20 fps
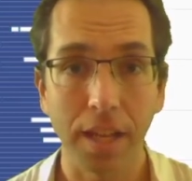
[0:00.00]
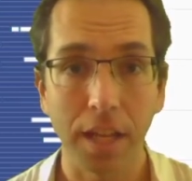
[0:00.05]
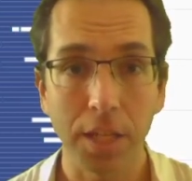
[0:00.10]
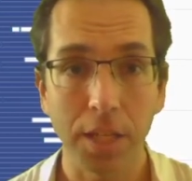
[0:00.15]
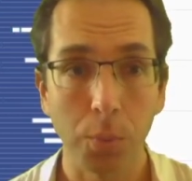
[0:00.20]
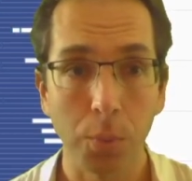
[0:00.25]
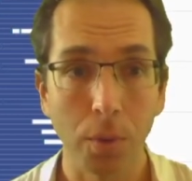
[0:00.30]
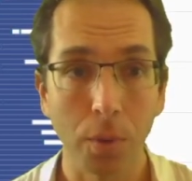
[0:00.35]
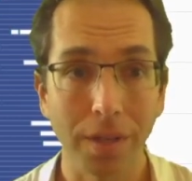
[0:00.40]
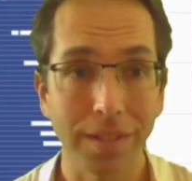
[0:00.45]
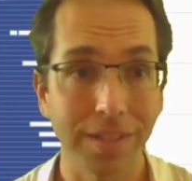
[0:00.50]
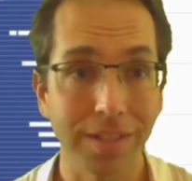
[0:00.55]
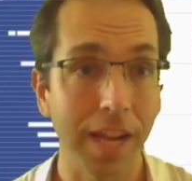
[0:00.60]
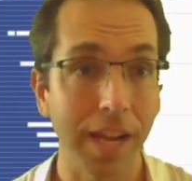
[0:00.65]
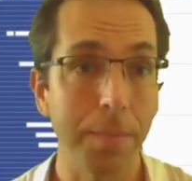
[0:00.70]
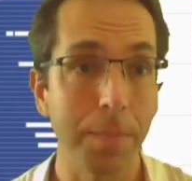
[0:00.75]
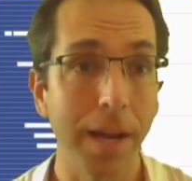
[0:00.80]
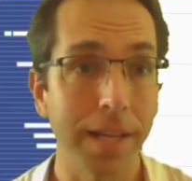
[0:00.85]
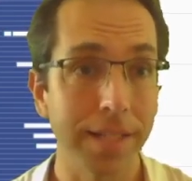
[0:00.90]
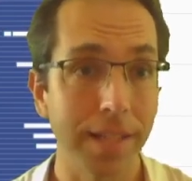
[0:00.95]
dashboard
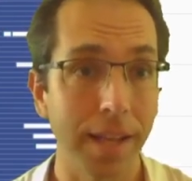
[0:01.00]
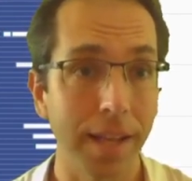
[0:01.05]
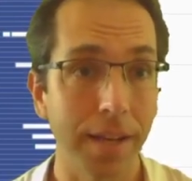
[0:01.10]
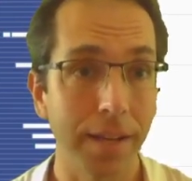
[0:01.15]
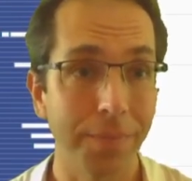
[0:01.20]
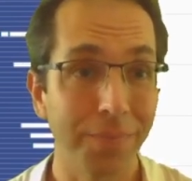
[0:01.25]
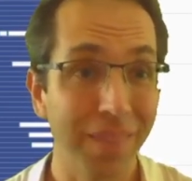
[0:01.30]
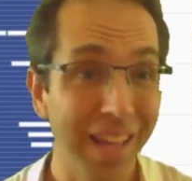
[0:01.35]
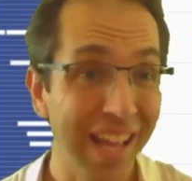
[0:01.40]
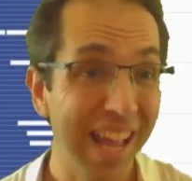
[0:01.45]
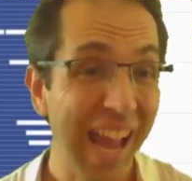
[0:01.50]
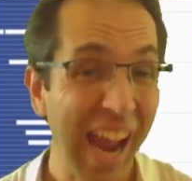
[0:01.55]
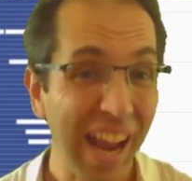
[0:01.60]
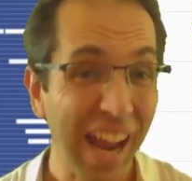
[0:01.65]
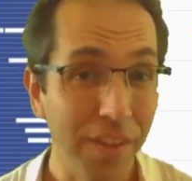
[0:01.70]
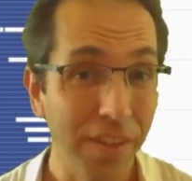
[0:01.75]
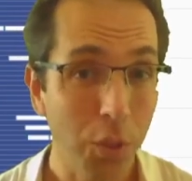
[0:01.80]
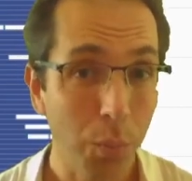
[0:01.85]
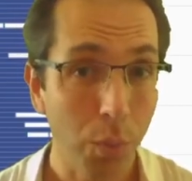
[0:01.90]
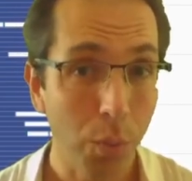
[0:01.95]
side by side.
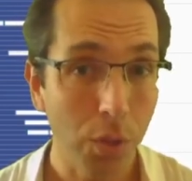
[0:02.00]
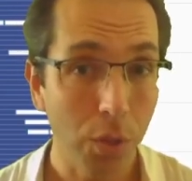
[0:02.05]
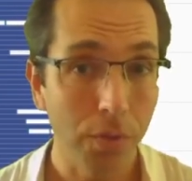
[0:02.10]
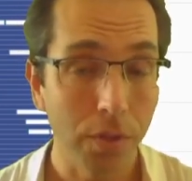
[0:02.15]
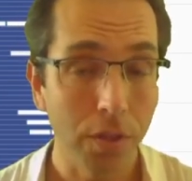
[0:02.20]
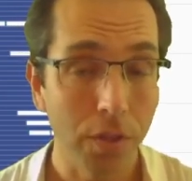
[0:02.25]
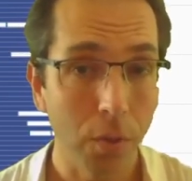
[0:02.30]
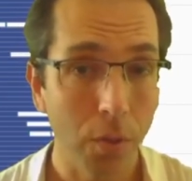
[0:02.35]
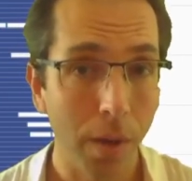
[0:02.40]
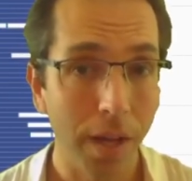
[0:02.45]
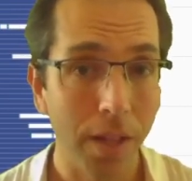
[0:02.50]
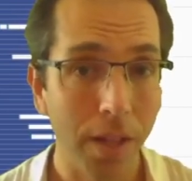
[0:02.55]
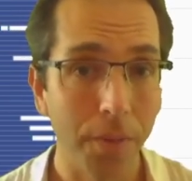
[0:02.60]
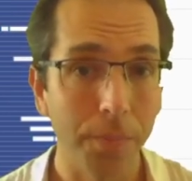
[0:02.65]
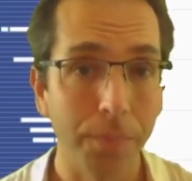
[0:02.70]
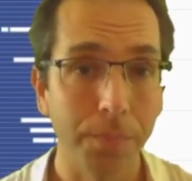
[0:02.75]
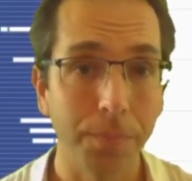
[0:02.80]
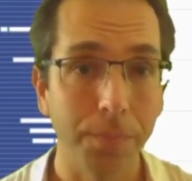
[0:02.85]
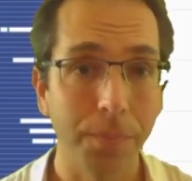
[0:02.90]
And this worked for a little while.